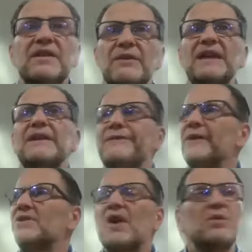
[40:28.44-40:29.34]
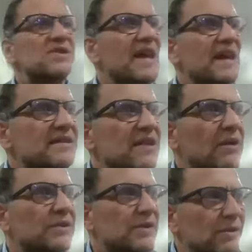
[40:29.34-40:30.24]
They're ready for a good old sing
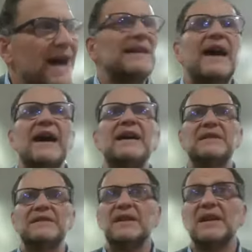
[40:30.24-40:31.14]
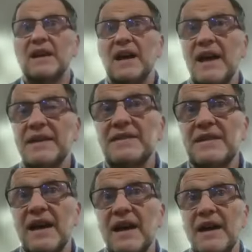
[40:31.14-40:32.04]
song through Hallel and,
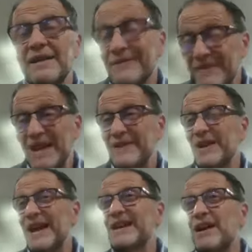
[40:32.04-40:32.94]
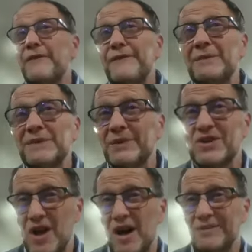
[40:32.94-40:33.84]
and uh, if you like, our family,
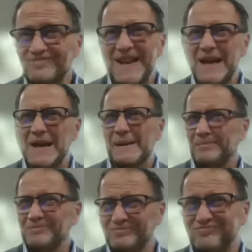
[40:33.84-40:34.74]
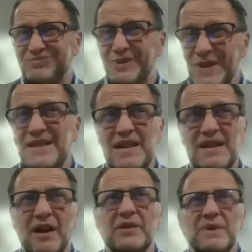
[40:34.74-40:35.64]
which are
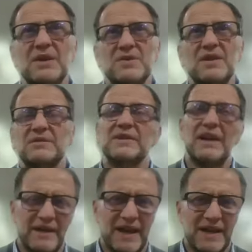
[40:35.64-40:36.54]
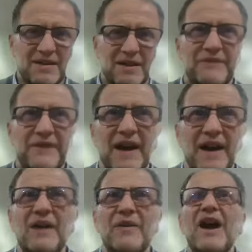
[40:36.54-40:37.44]
pretty unmusical. No, no, that's not fair.
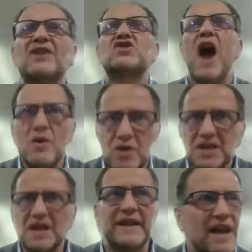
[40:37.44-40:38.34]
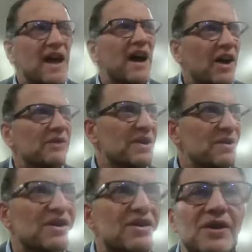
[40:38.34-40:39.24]
We are totally
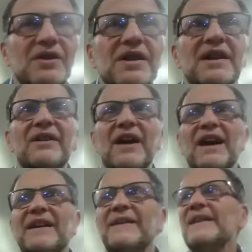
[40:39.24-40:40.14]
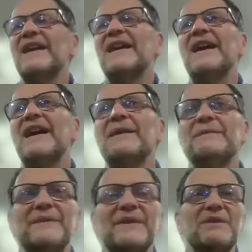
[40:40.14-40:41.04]
unmusical, right?
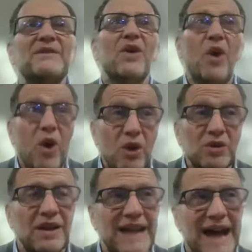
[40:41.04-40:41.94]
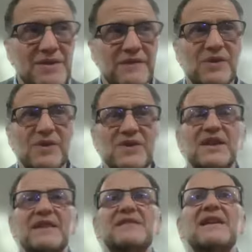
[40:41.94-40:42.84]
Um, we've all got lousy
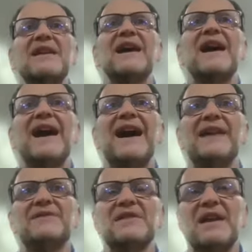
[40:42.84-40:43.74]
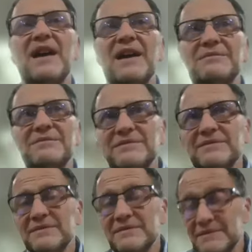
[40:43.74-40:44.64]
voices and um,
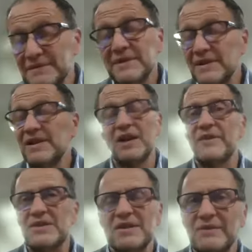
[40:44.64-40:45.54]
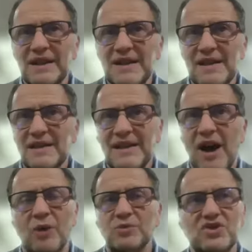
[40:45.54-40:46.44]
none of us can really
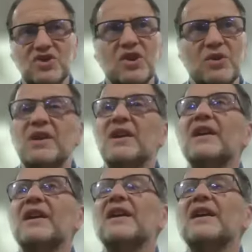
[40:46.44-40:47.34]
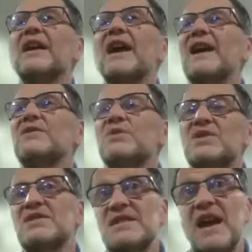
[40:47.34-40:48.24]
hold a tune. And we
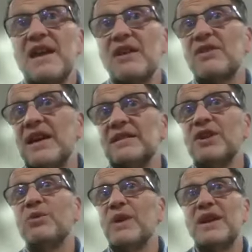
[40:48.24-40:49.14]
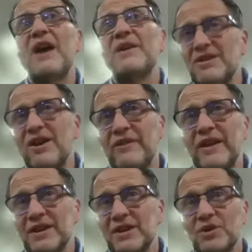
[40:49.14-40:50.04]
just say, okay, look, we know it's not
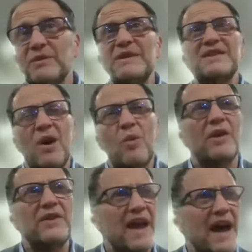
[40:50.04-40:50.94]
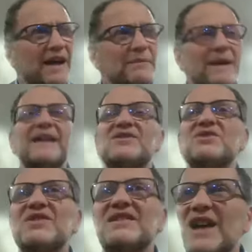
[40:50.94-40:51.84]
very good. If it's a one night, my kids
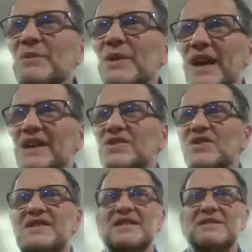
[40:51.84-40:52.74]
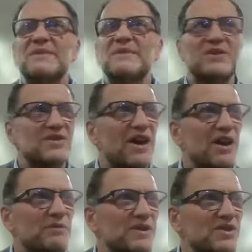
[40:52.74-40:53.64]
used to tell me when I used to sing So oh, home